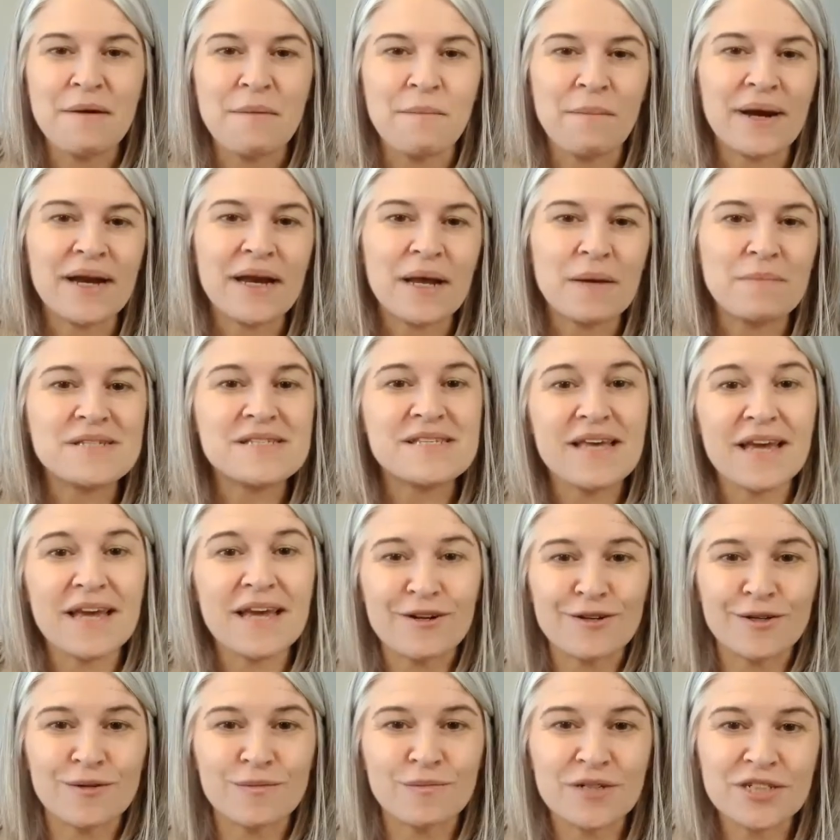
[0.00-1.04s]
My name is
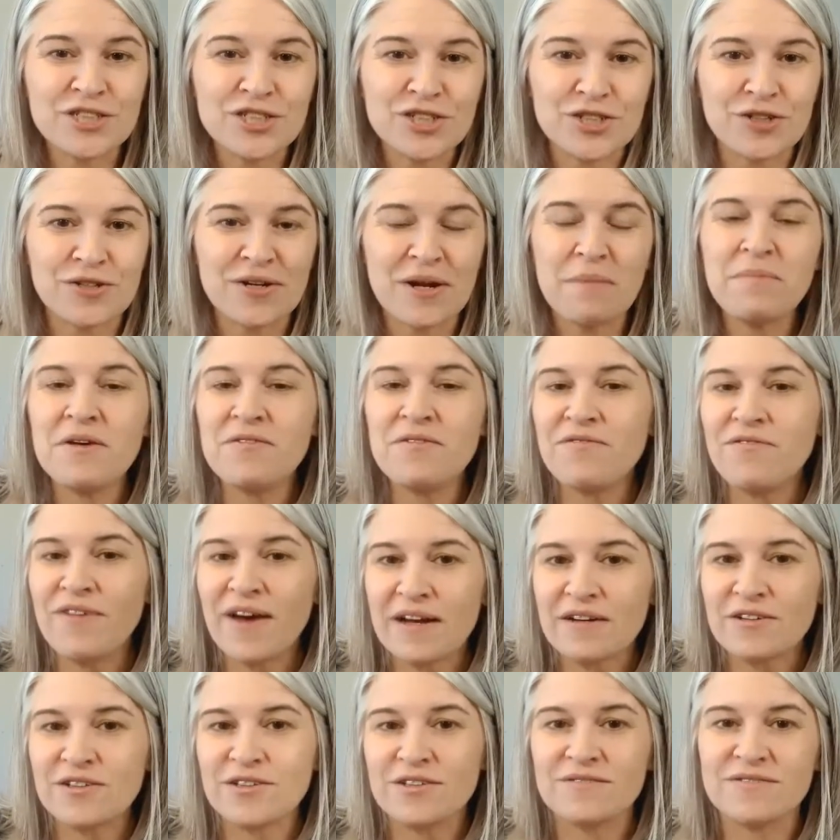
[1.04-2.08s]
Carol Richard. I'm the
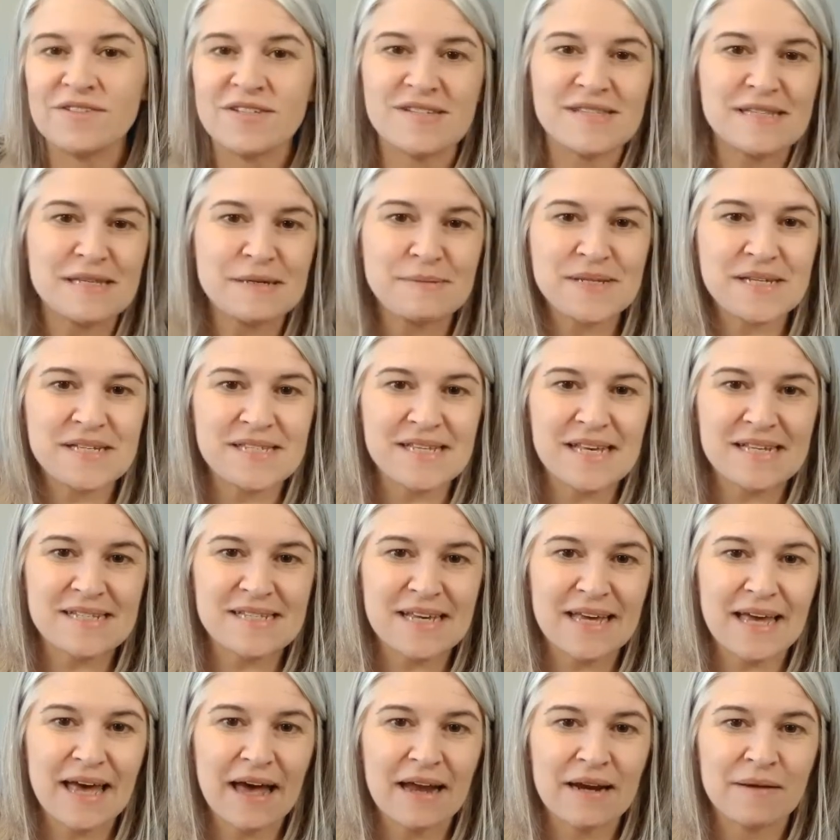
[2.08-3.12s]
founder of the Sleep Success
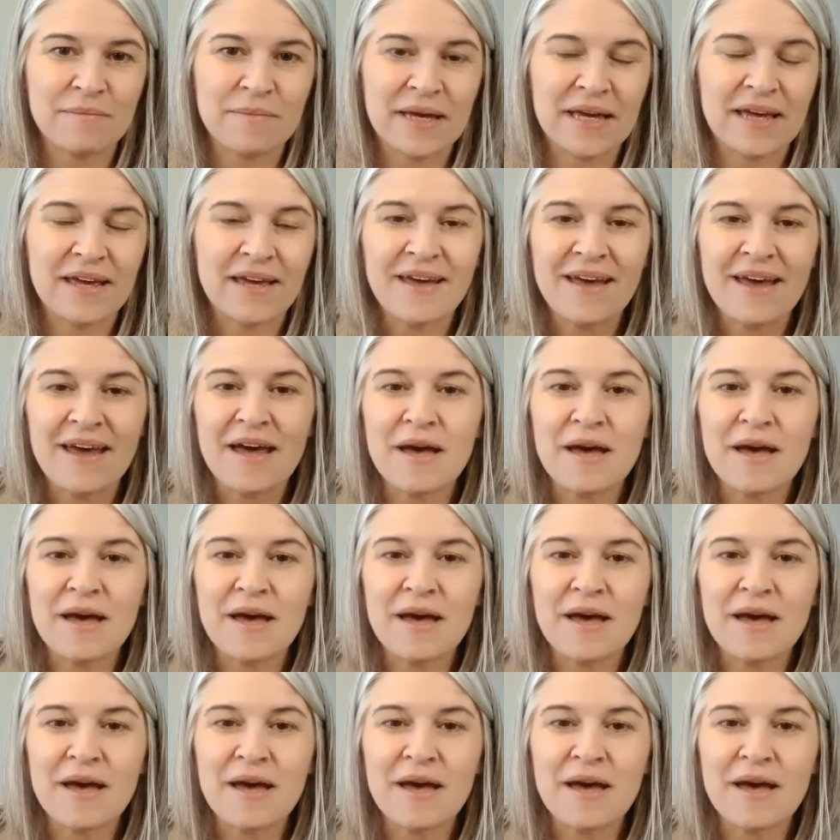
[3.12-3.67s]
Academy.